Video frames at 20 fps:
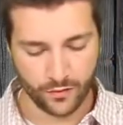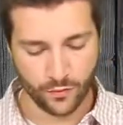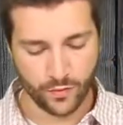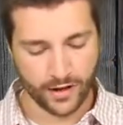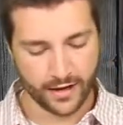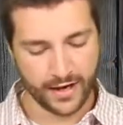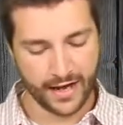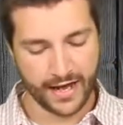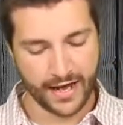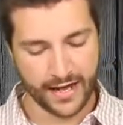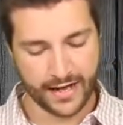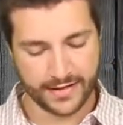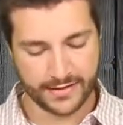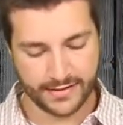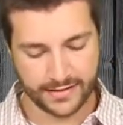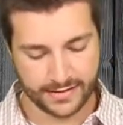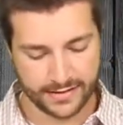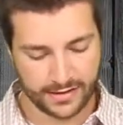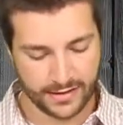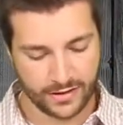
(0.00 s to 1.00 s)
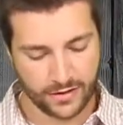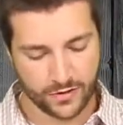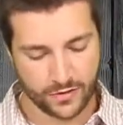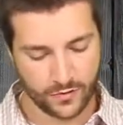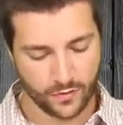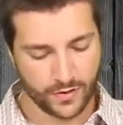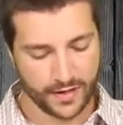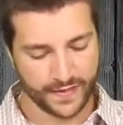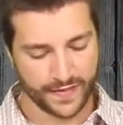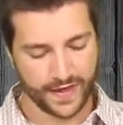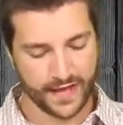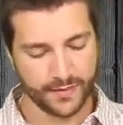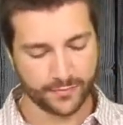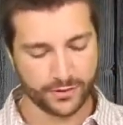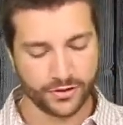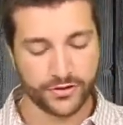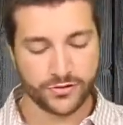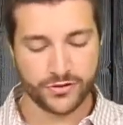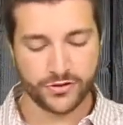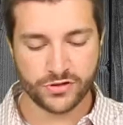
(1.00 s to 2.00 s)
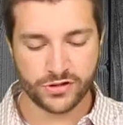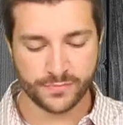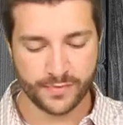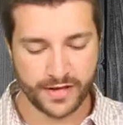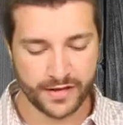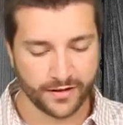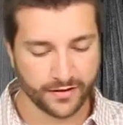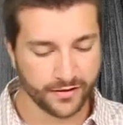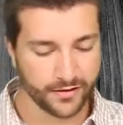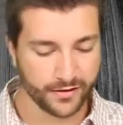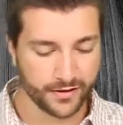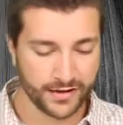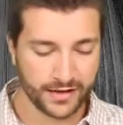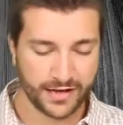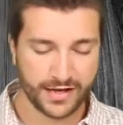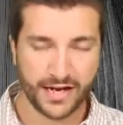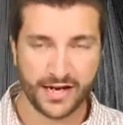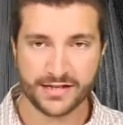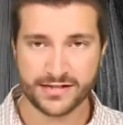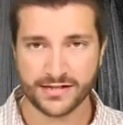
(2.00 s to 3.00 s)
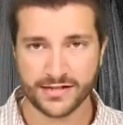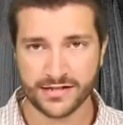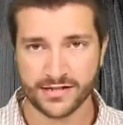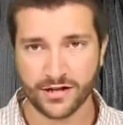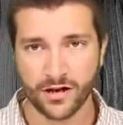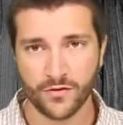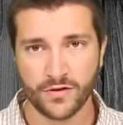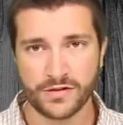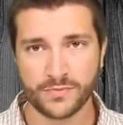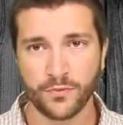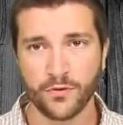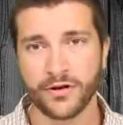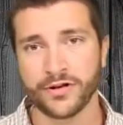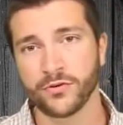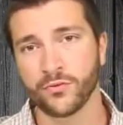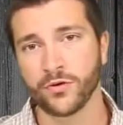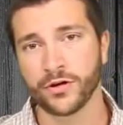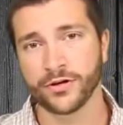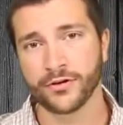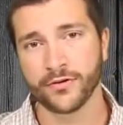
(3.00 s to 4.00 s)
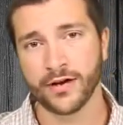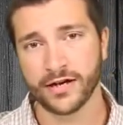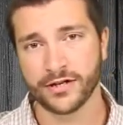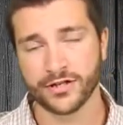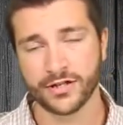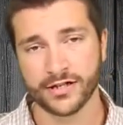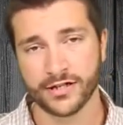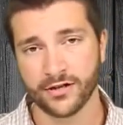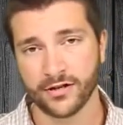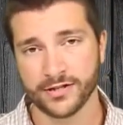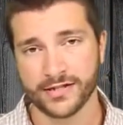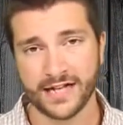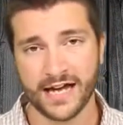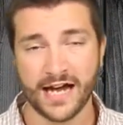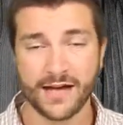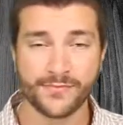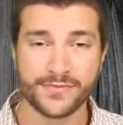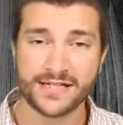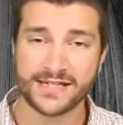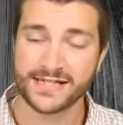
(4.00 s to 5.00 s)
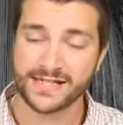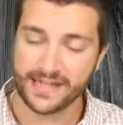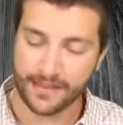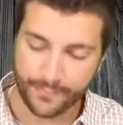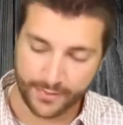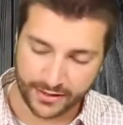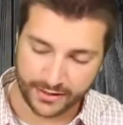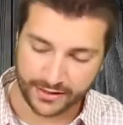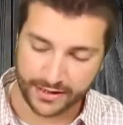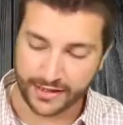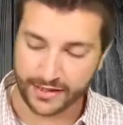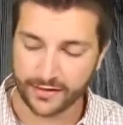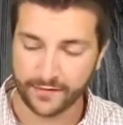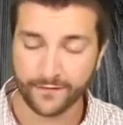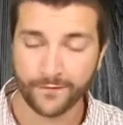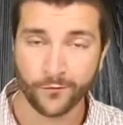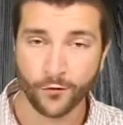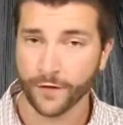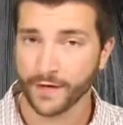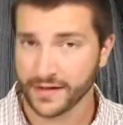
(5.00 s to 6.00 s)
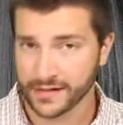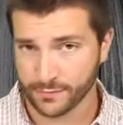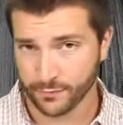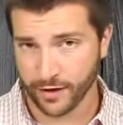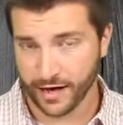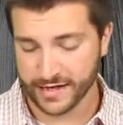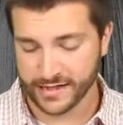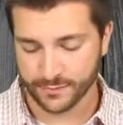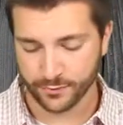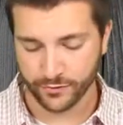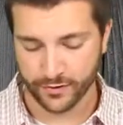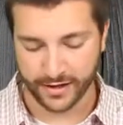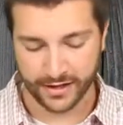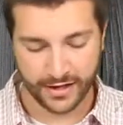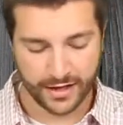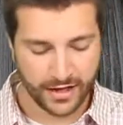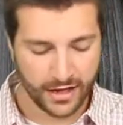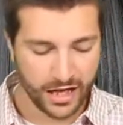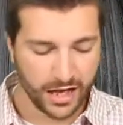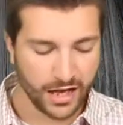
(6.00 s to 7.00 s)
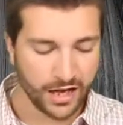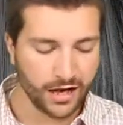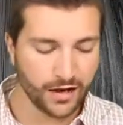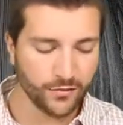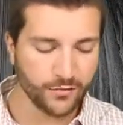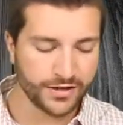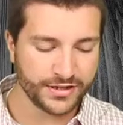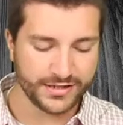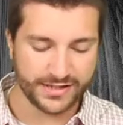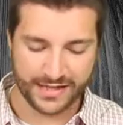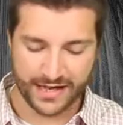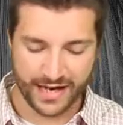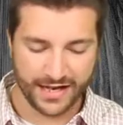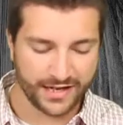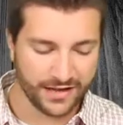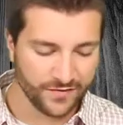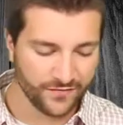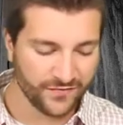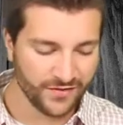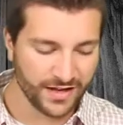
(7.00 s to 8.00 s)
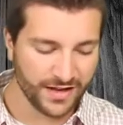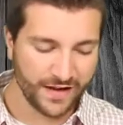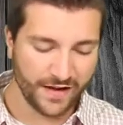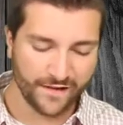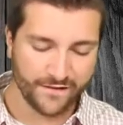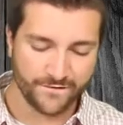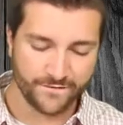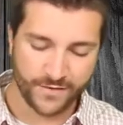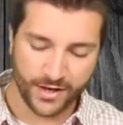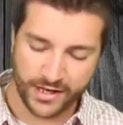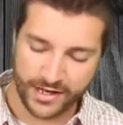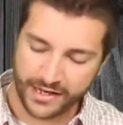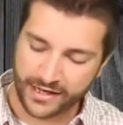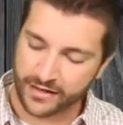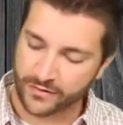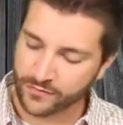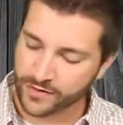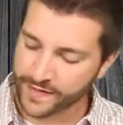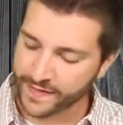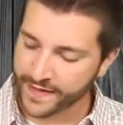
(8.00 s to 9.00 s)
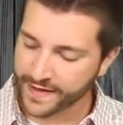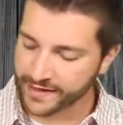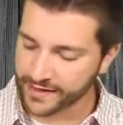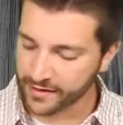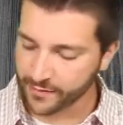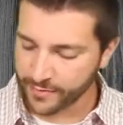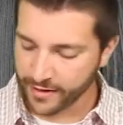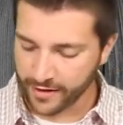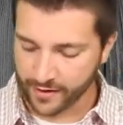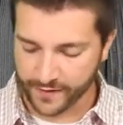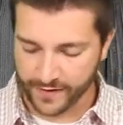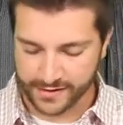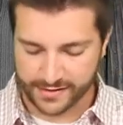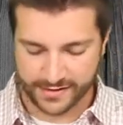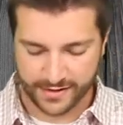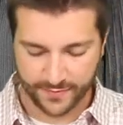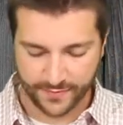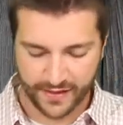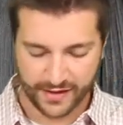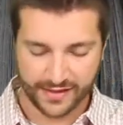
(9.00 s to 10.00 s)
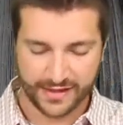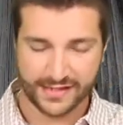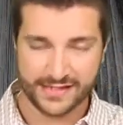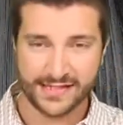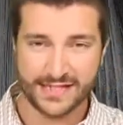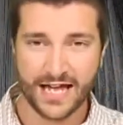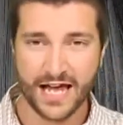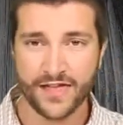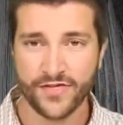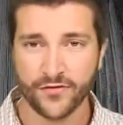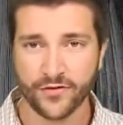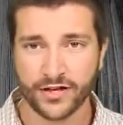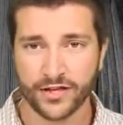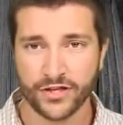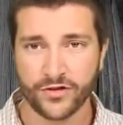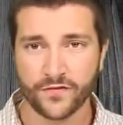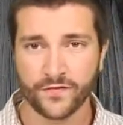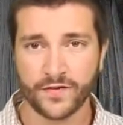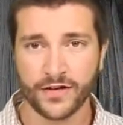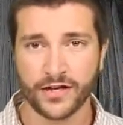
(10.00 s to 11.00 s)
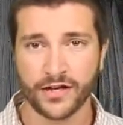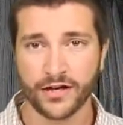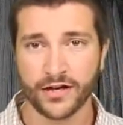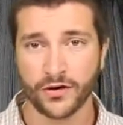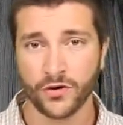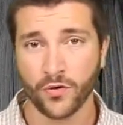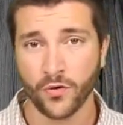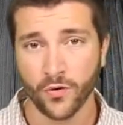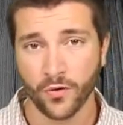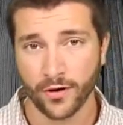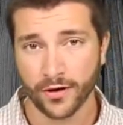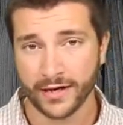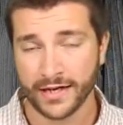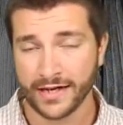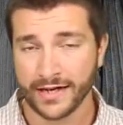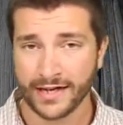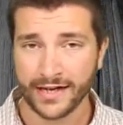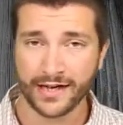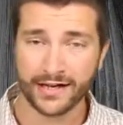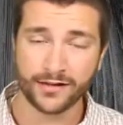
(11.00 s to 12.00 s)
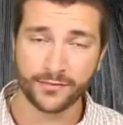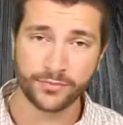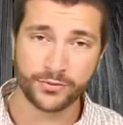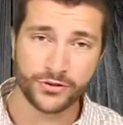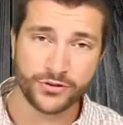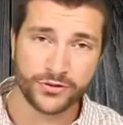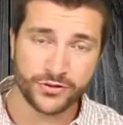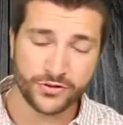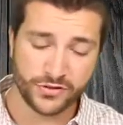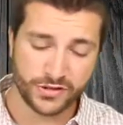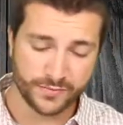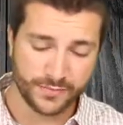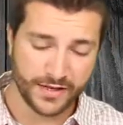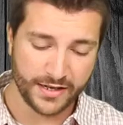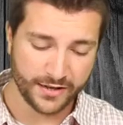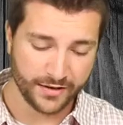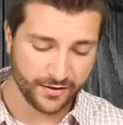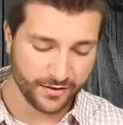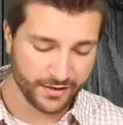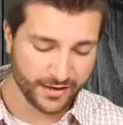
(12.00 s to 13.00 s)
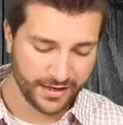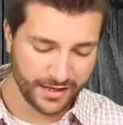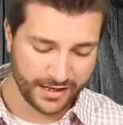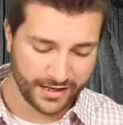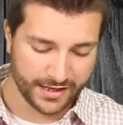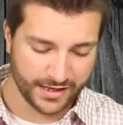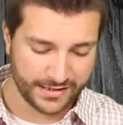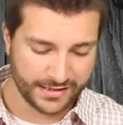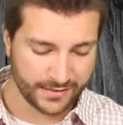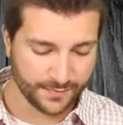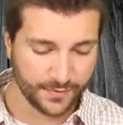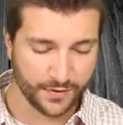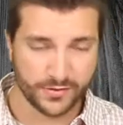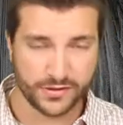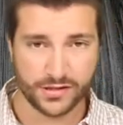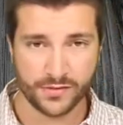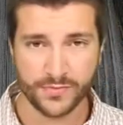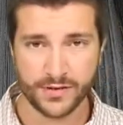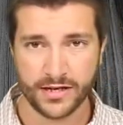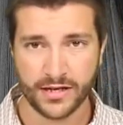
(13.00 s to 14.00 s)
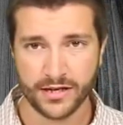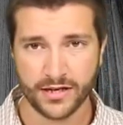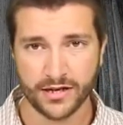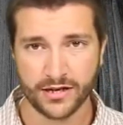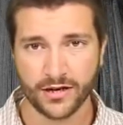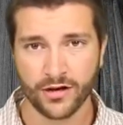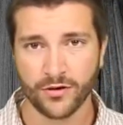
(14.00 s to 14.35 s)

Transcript: whereas with a Bluetooth speaker, it's just always pointed one direction at all times, typically, for this price point, which is kind of funny when thinking about that something that's tethering you via a cord and a Bluetooth speaker is supposed to be,